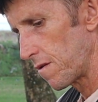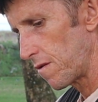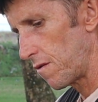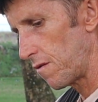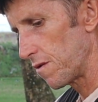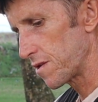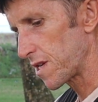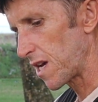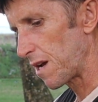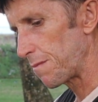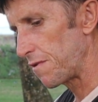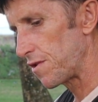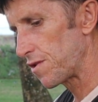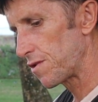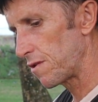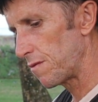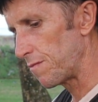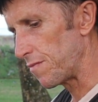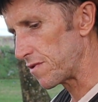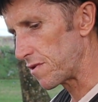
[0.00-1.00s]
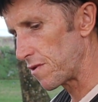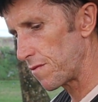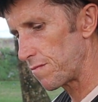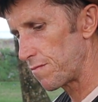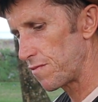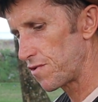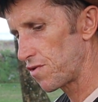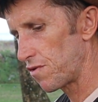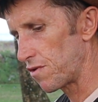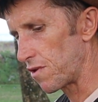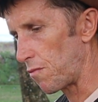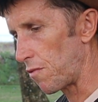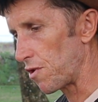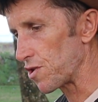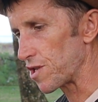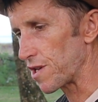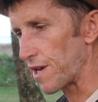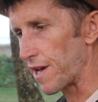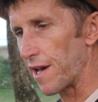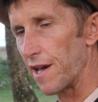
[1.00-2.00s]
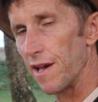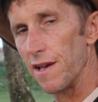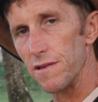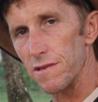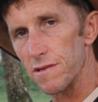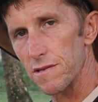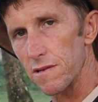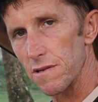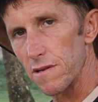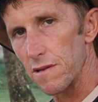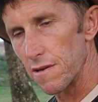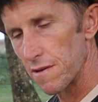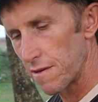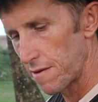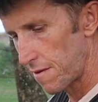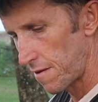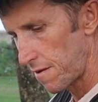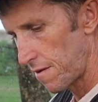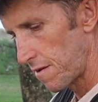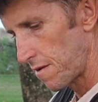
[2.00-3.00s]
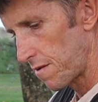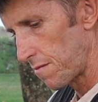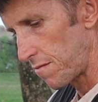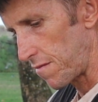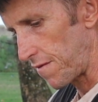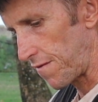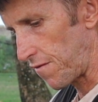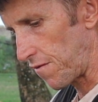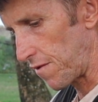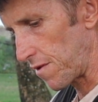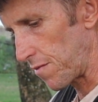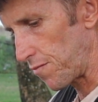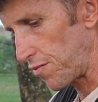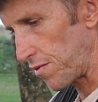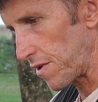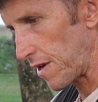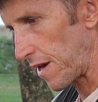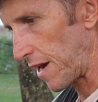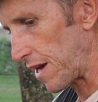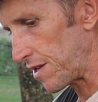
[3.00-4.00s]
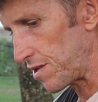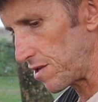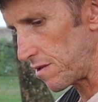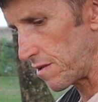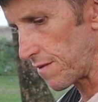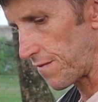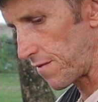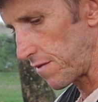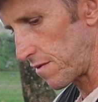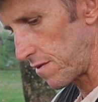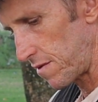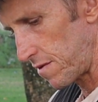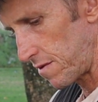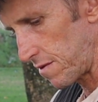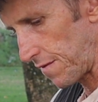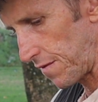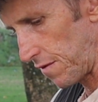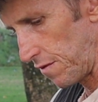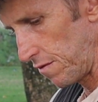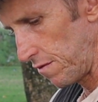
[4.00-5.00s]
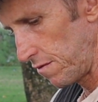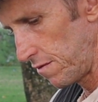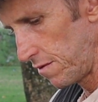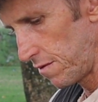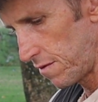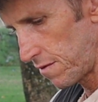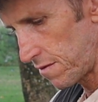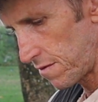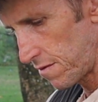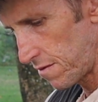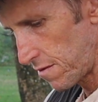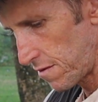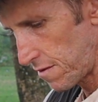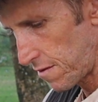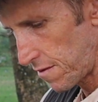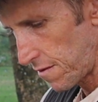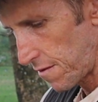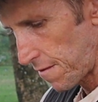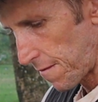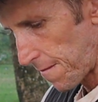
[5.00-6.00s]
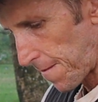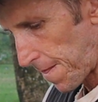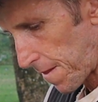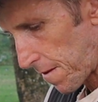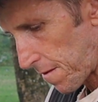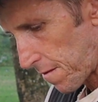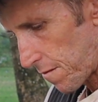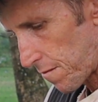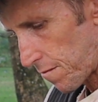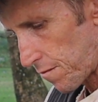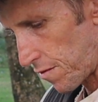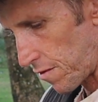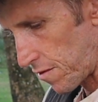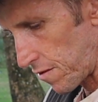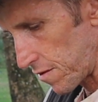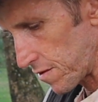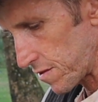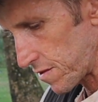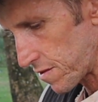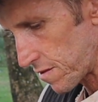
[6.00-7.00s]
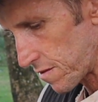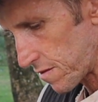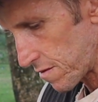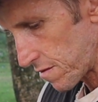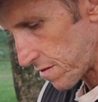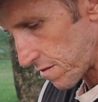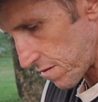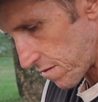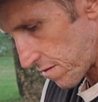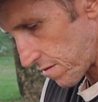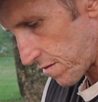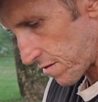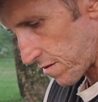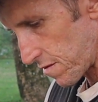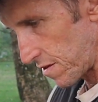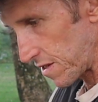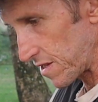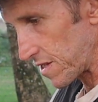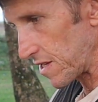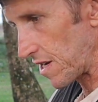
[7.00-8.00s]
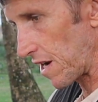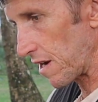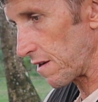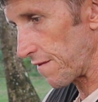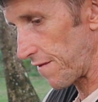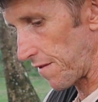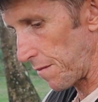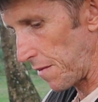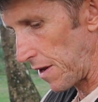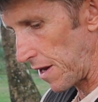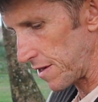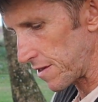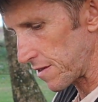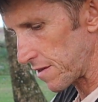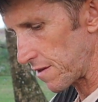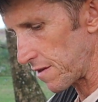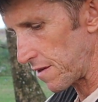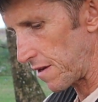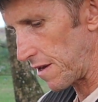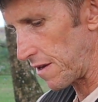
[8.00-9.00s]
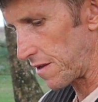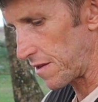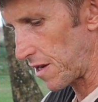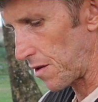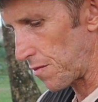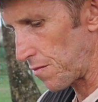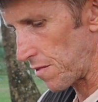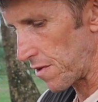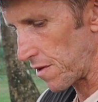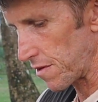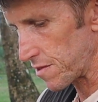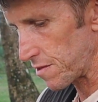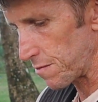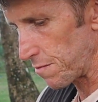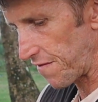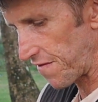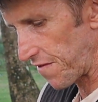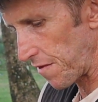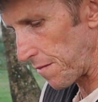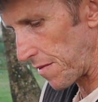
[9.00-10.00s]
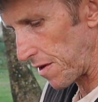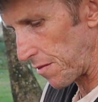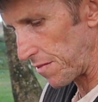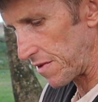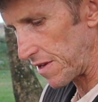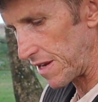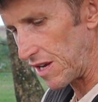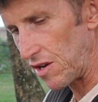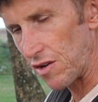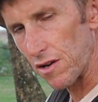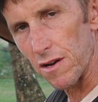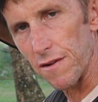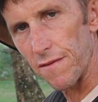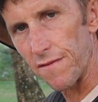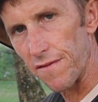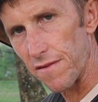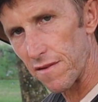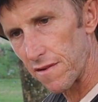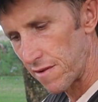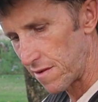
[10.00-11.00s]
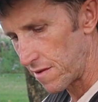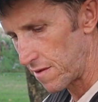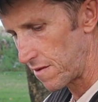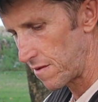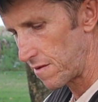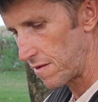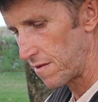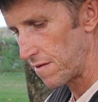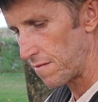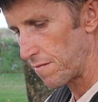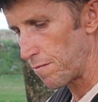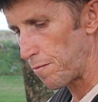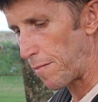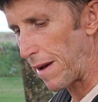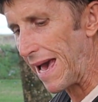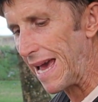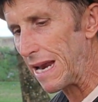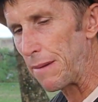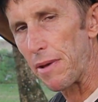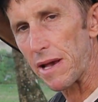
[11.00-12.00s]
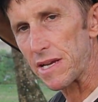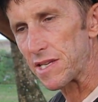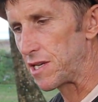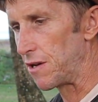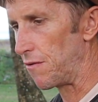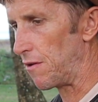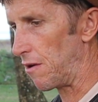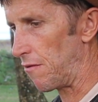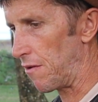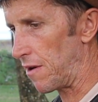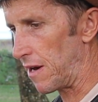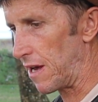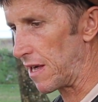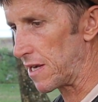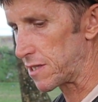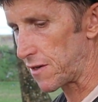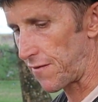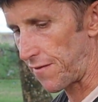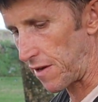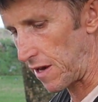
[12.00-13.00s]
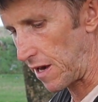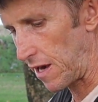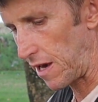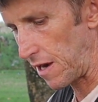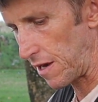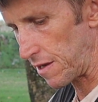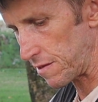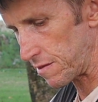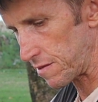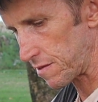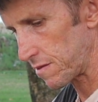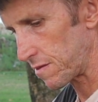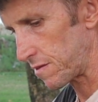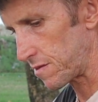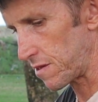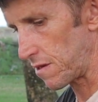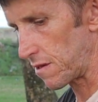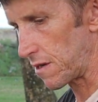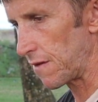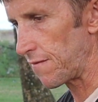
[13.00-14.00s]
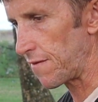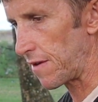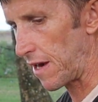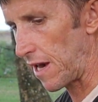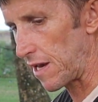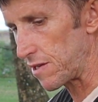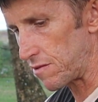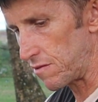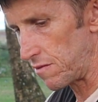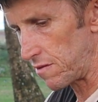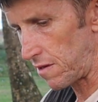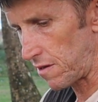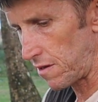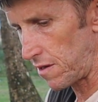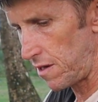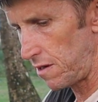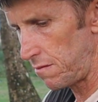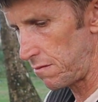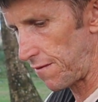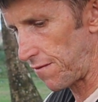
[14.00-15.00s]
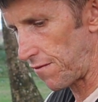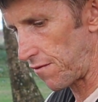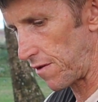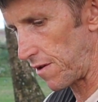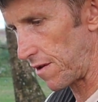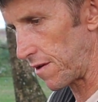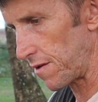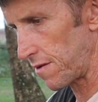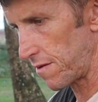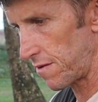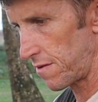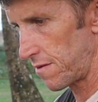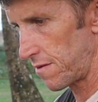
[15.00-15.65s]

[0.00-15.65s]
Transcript: Also, be sure to wash your hands before you put your hands in the food, because this is going to ferment, and you don't want it to ferment with any kind of bad bacteria in there off your hands. So give your hands a good clean before you.